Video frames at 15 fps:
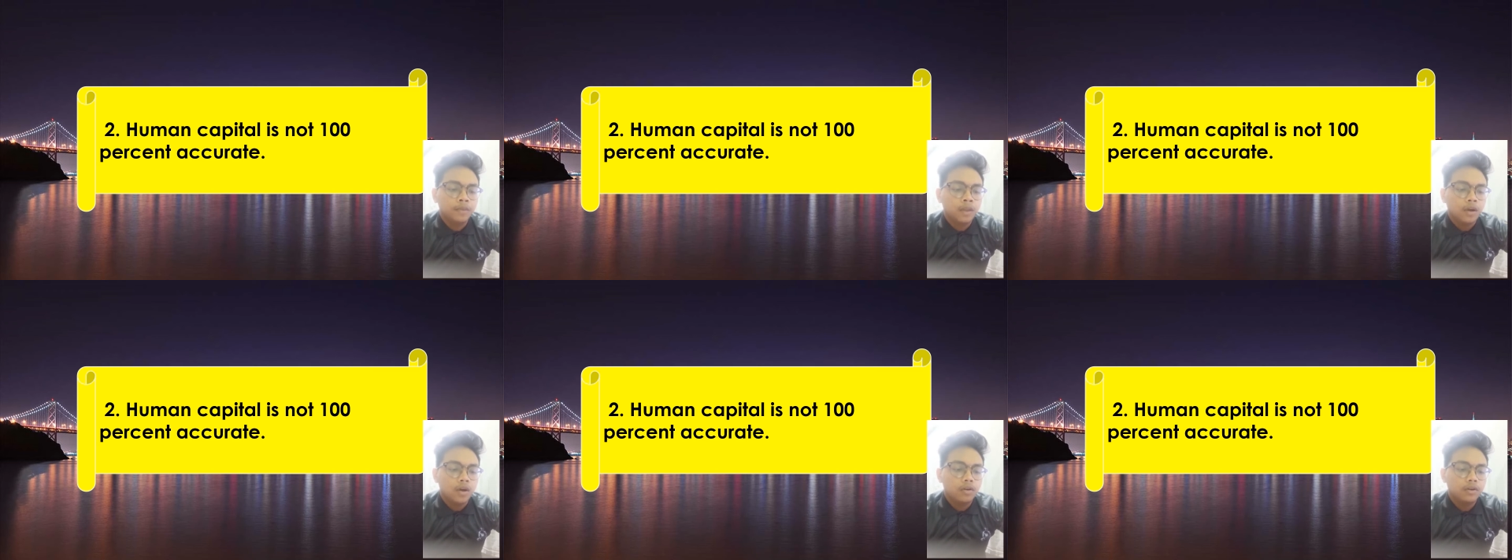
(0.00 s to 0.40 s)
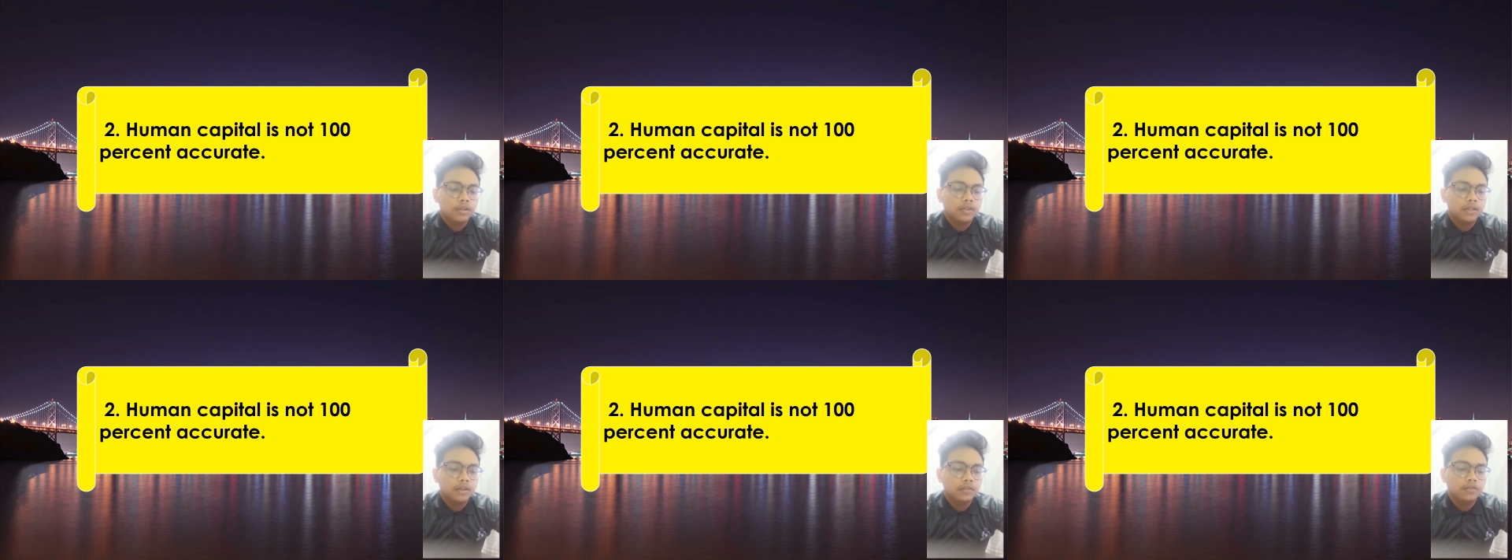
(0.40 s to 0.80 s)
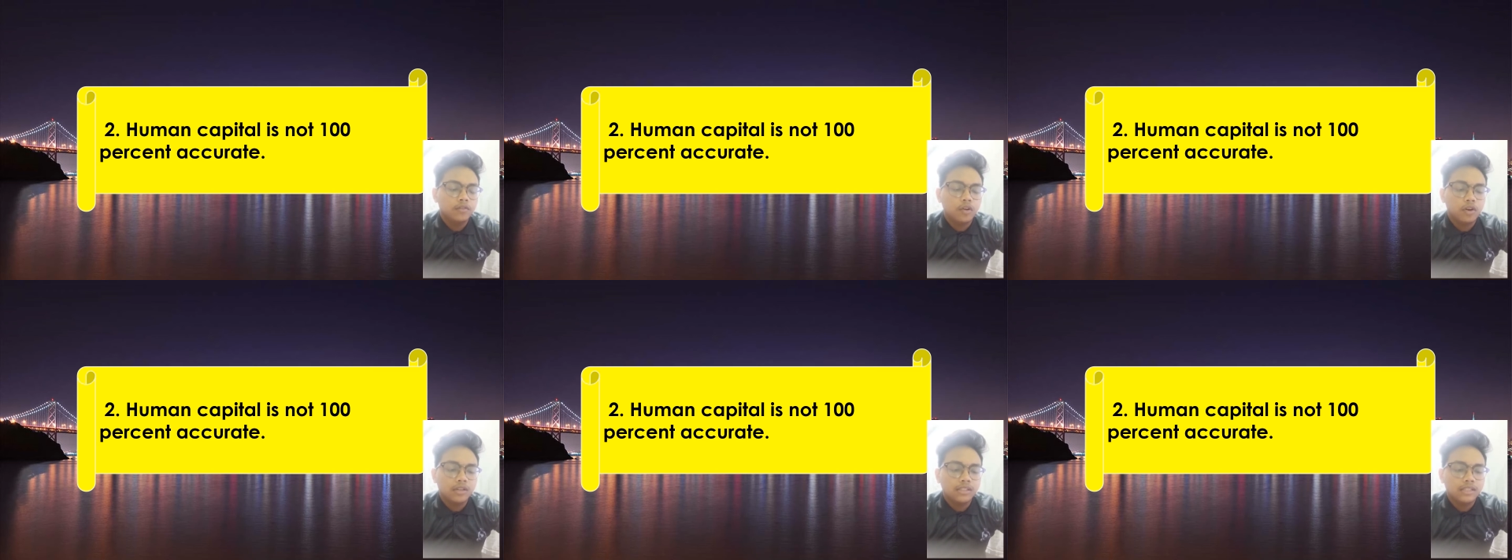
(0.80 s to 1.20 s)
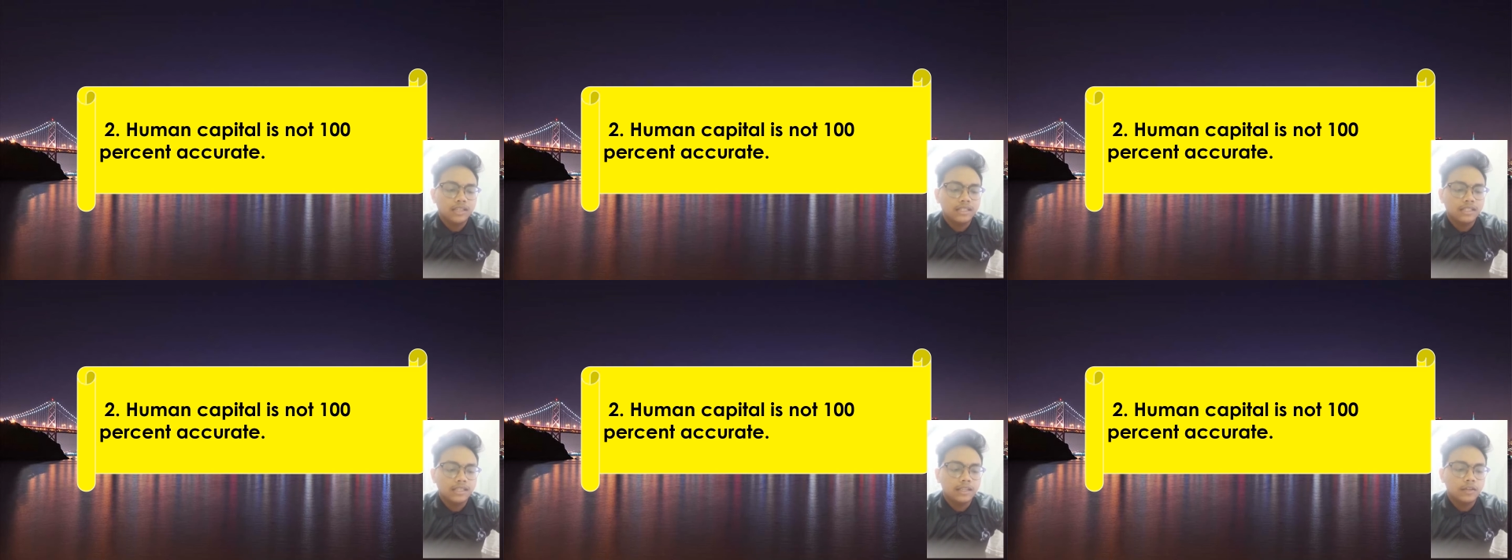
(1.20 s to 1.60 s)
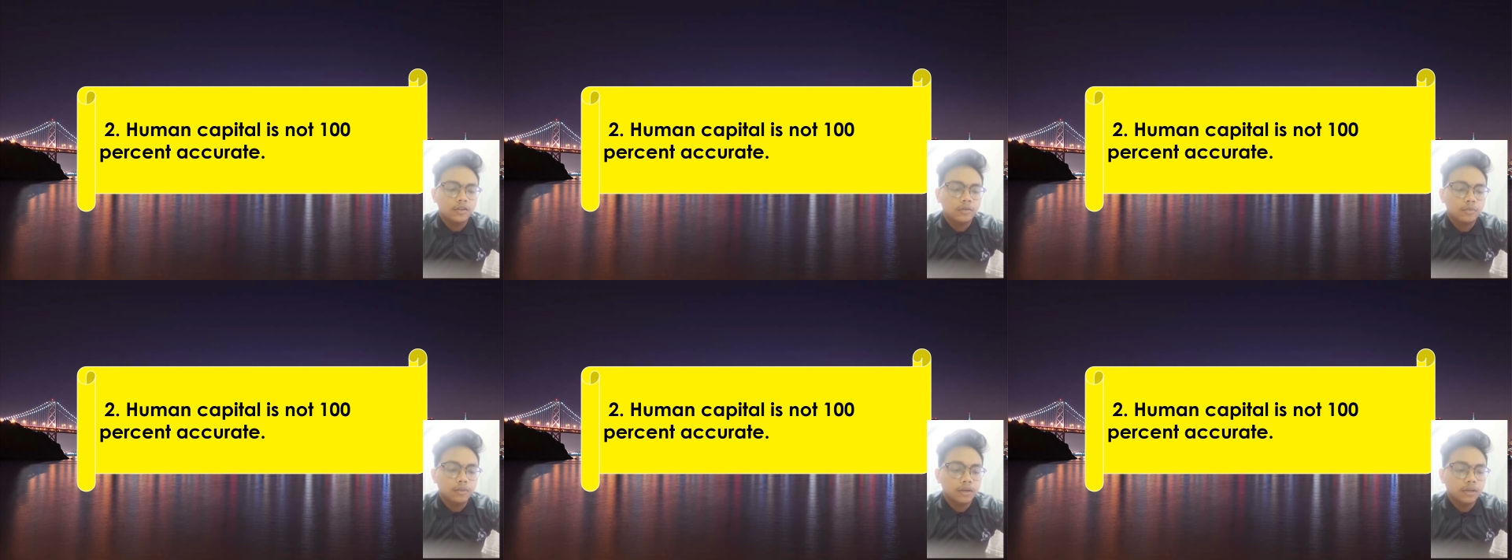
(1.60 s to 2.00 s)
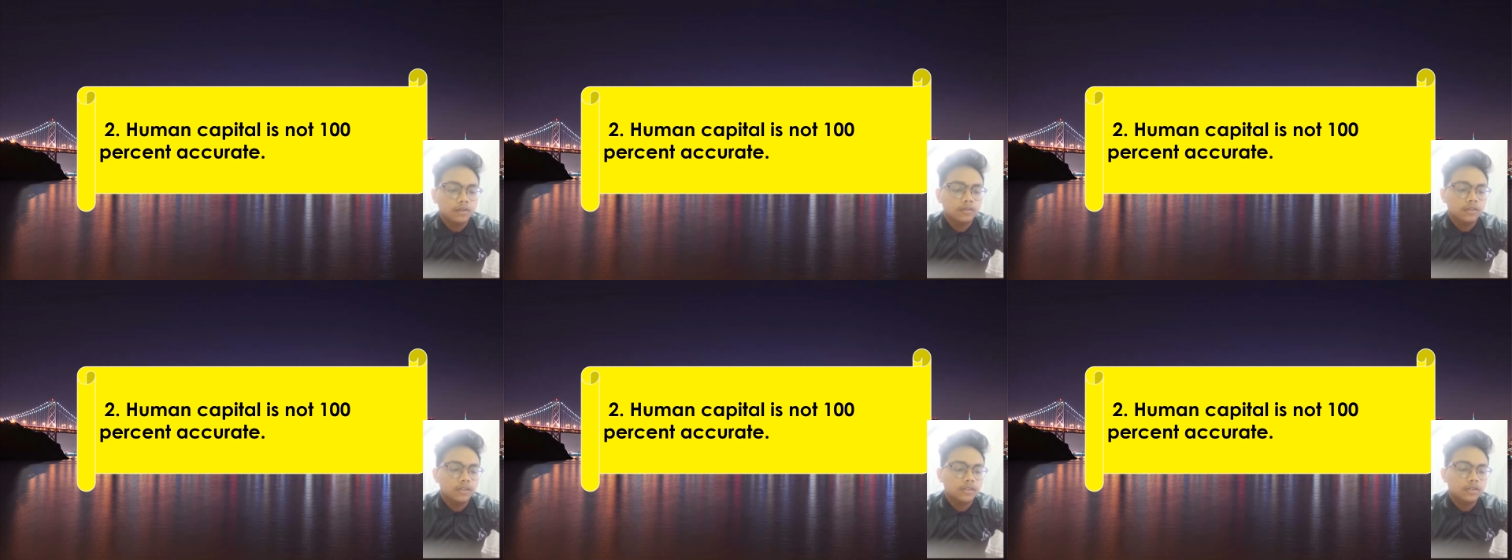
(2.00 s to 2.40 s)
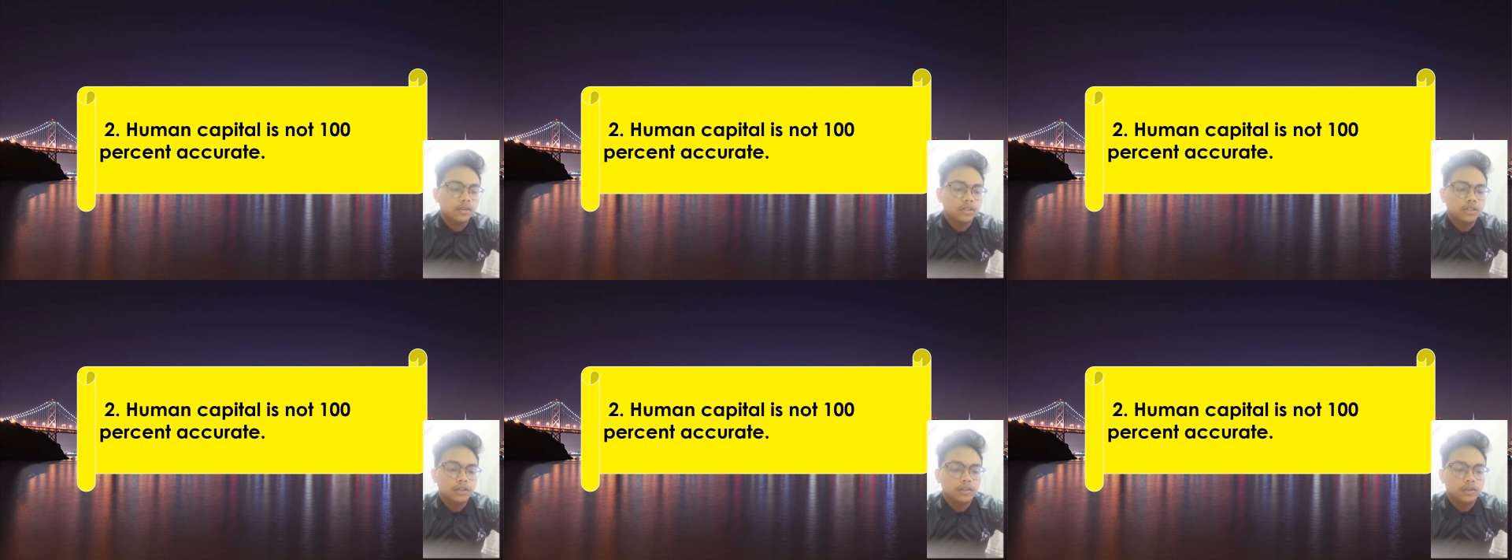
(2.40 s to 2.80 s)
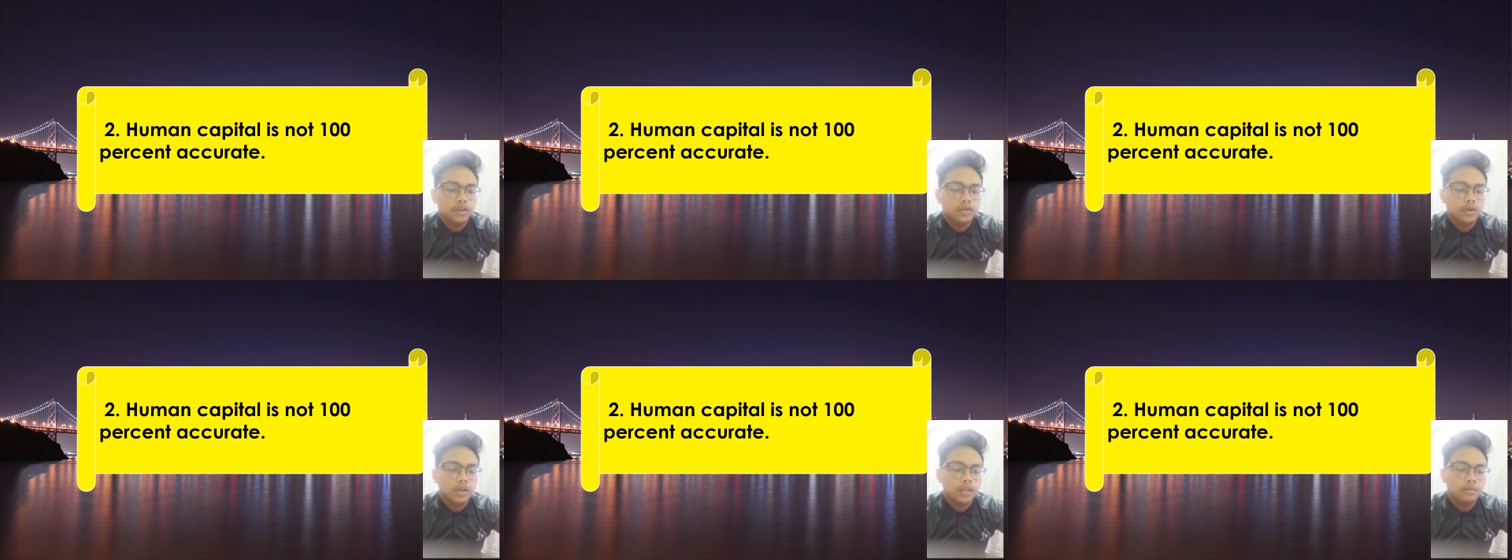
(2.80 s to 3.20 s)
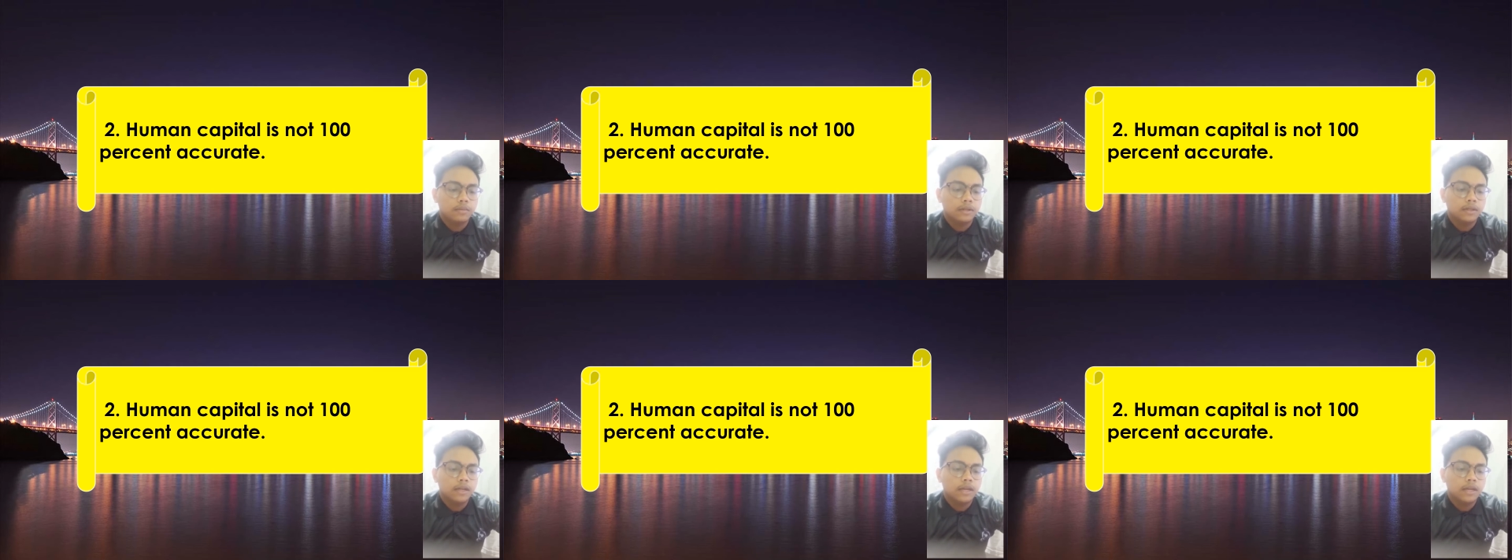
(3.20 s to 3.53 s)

horizon for assessing human resource requirement.